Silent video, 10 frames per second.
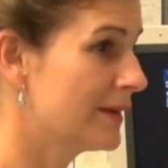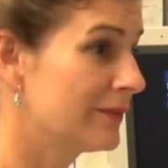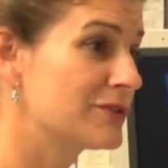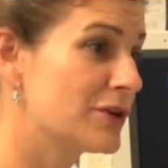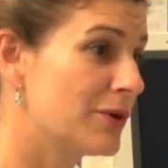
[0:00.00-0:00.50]

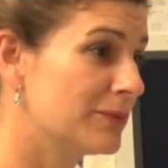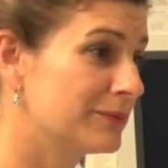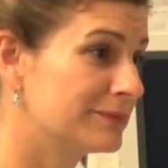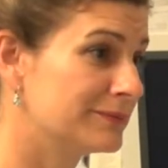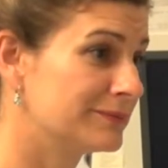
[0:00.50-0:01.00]
additional
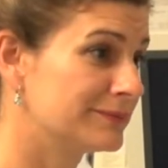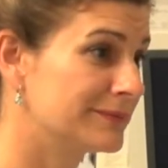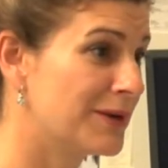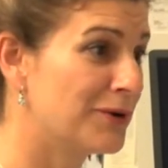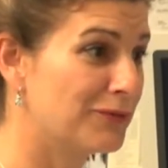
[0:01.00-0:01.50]
imaging,
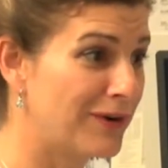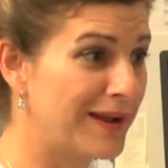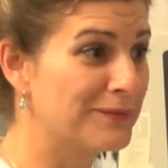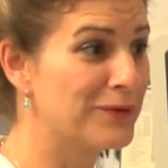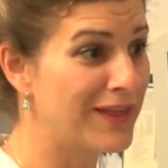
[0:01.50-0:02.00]

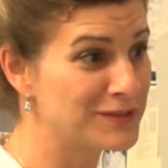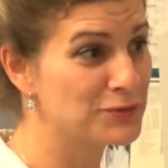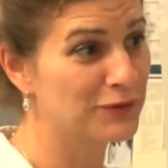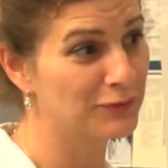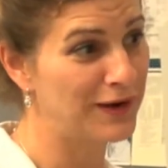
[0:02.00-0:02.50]
they generally will
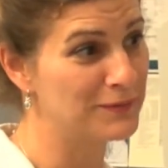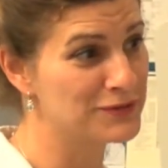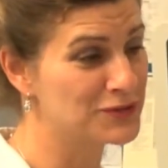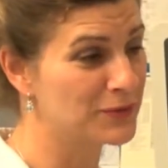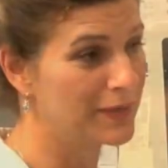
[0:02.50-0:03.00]
get a
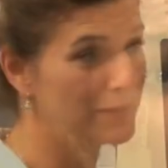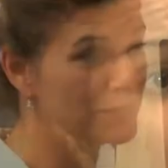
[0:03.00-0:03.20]
phone call within